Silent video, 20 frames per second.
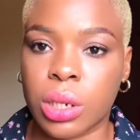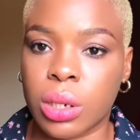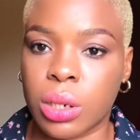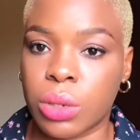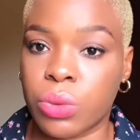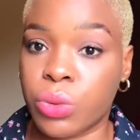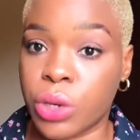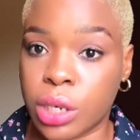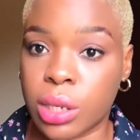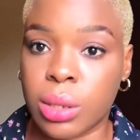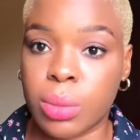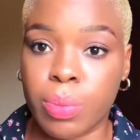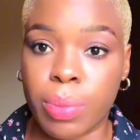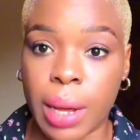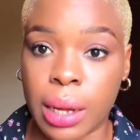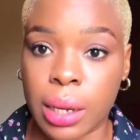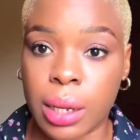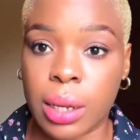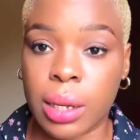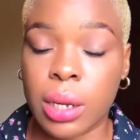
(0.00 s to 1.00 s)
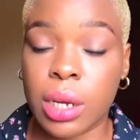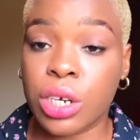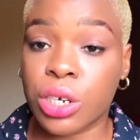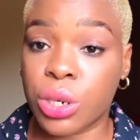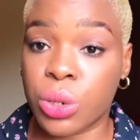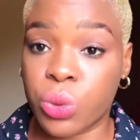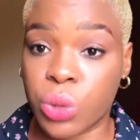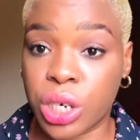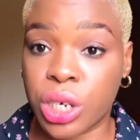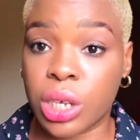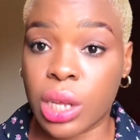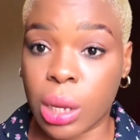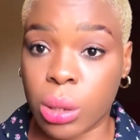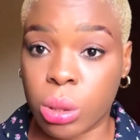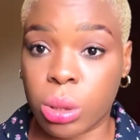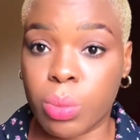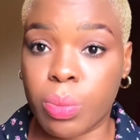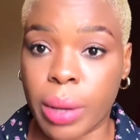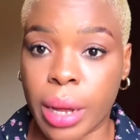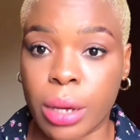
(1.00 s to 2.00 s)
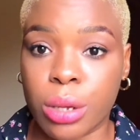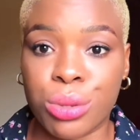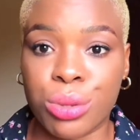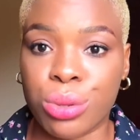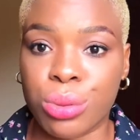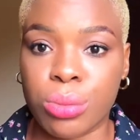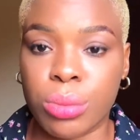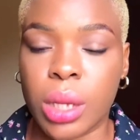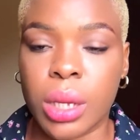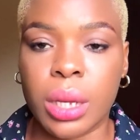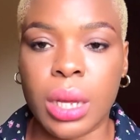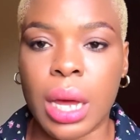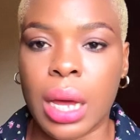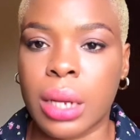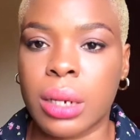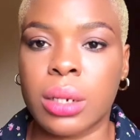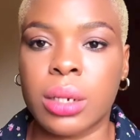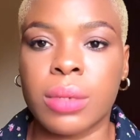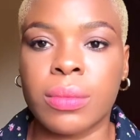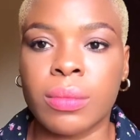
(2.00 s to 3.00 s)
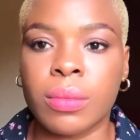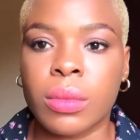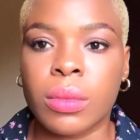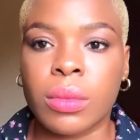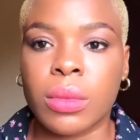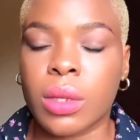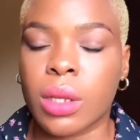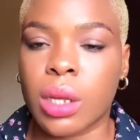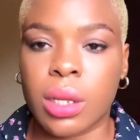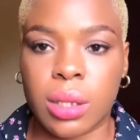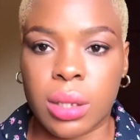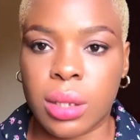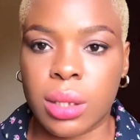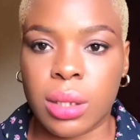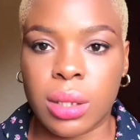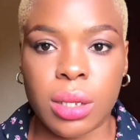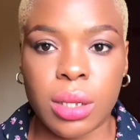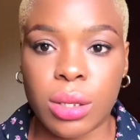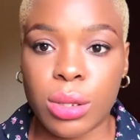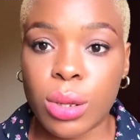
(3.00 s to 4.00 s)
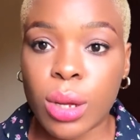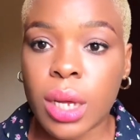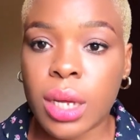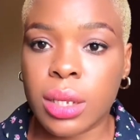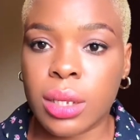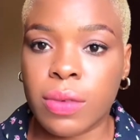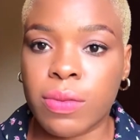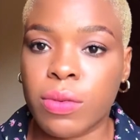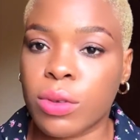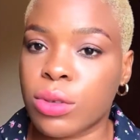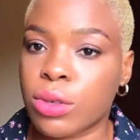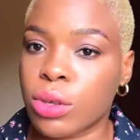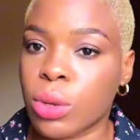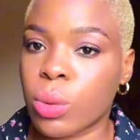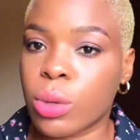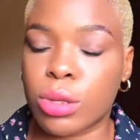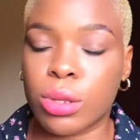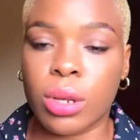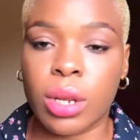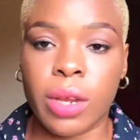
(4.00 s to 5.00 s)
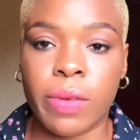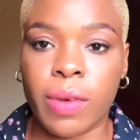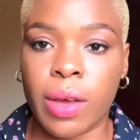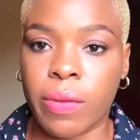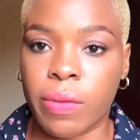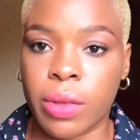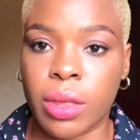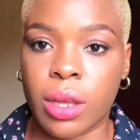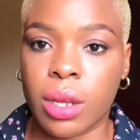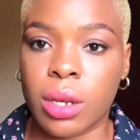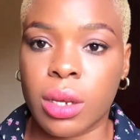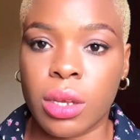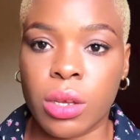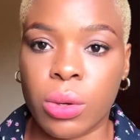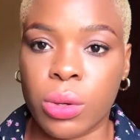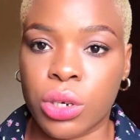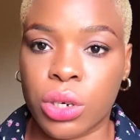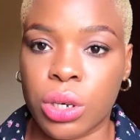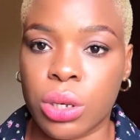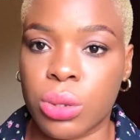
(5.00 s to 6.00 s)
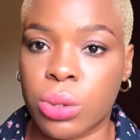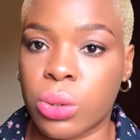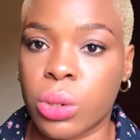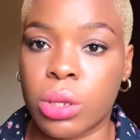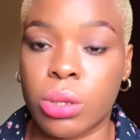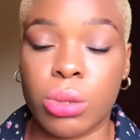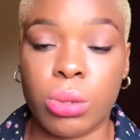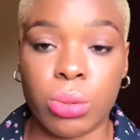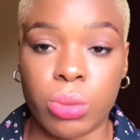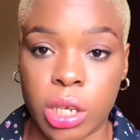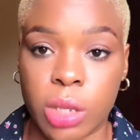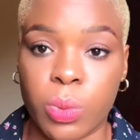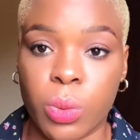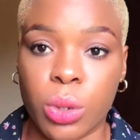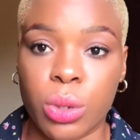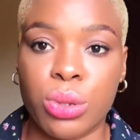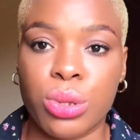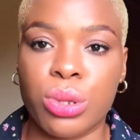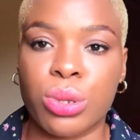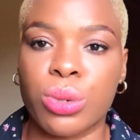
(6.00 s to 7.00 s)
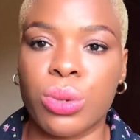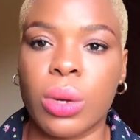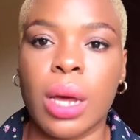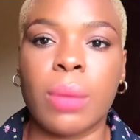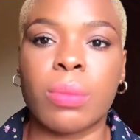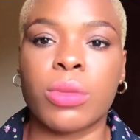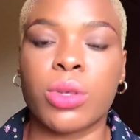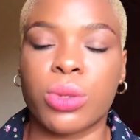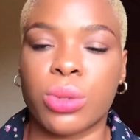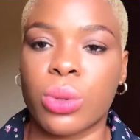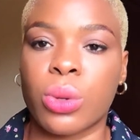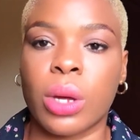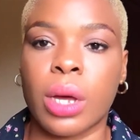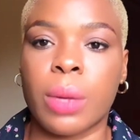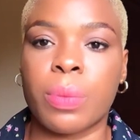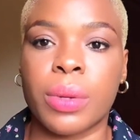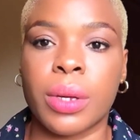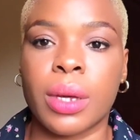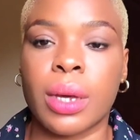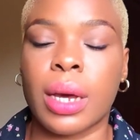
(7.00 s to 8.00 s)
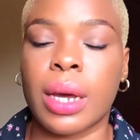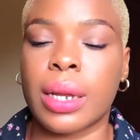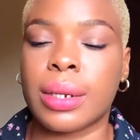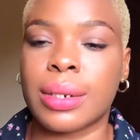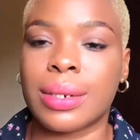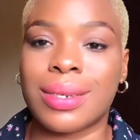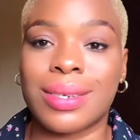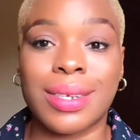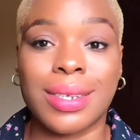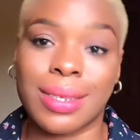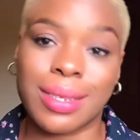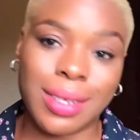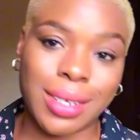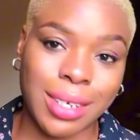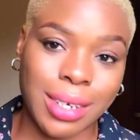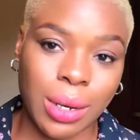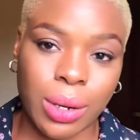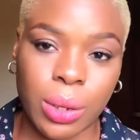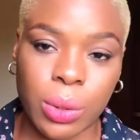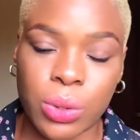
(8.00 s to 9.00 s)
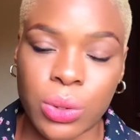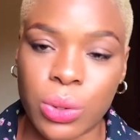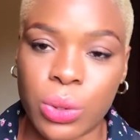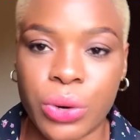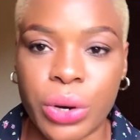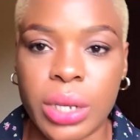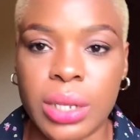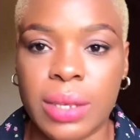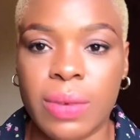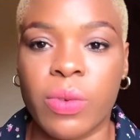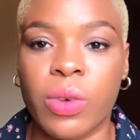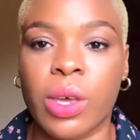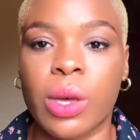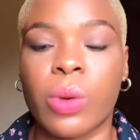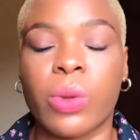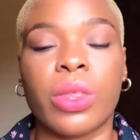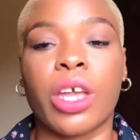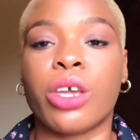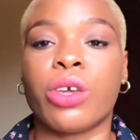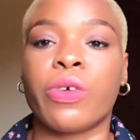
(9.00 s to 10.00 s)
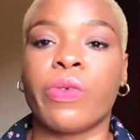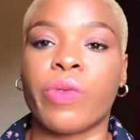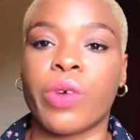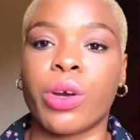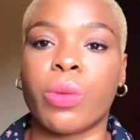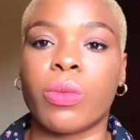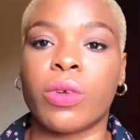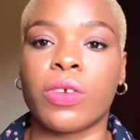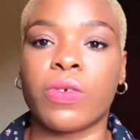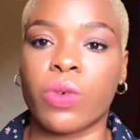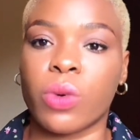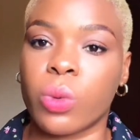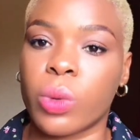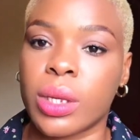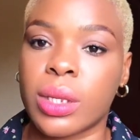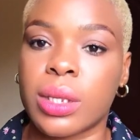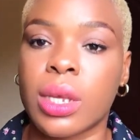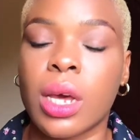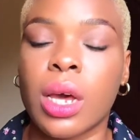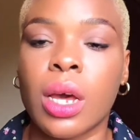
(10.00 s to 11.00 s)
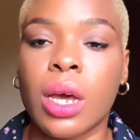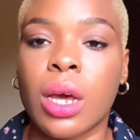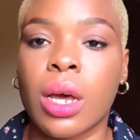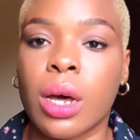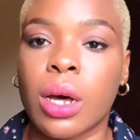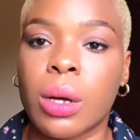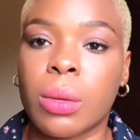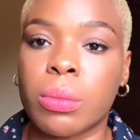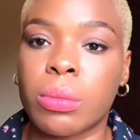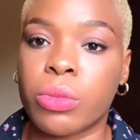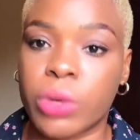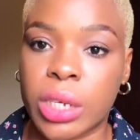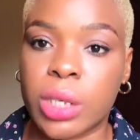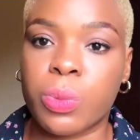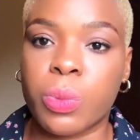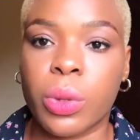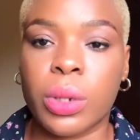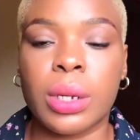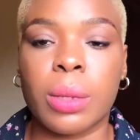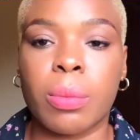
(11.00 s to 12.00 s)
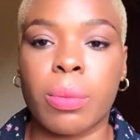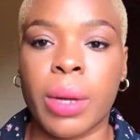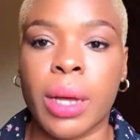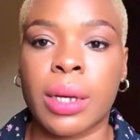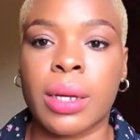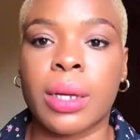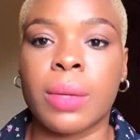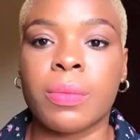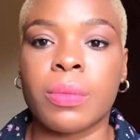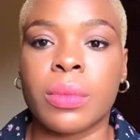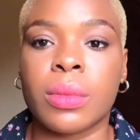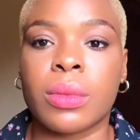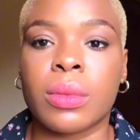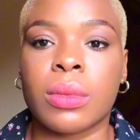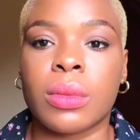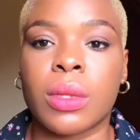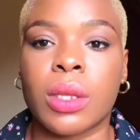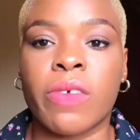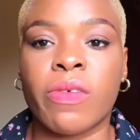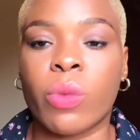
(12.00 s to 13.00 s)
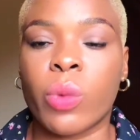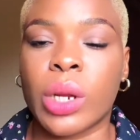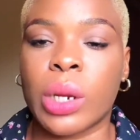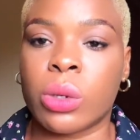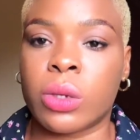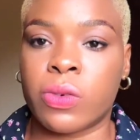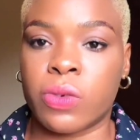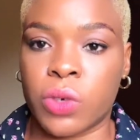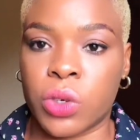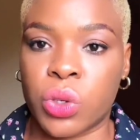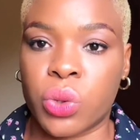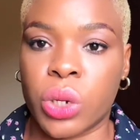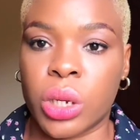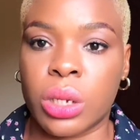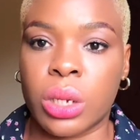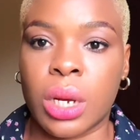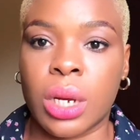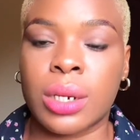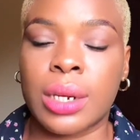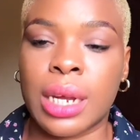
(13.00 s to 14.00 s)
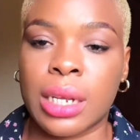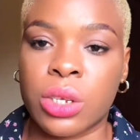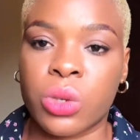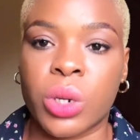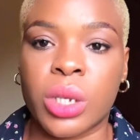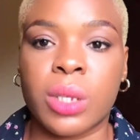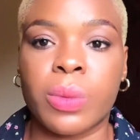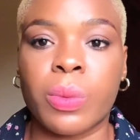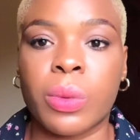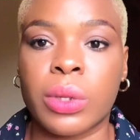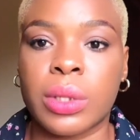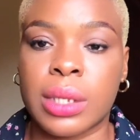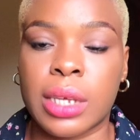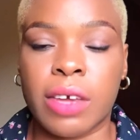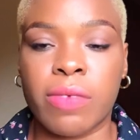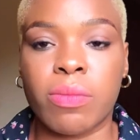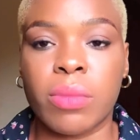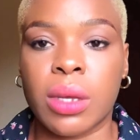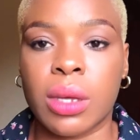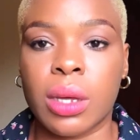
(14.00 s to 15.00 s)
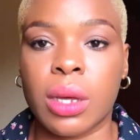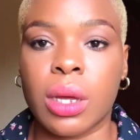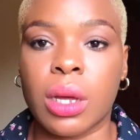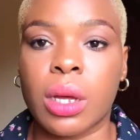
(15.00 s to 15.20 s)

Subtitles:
reached back. She reached out back to me, and it's not easy for someone to leave everything he or she is doing to respond to you. I'm so happy, and this is a shout out to Creative Girl. Thank you very much for always responding back. Even when I was frustrated, that response gave me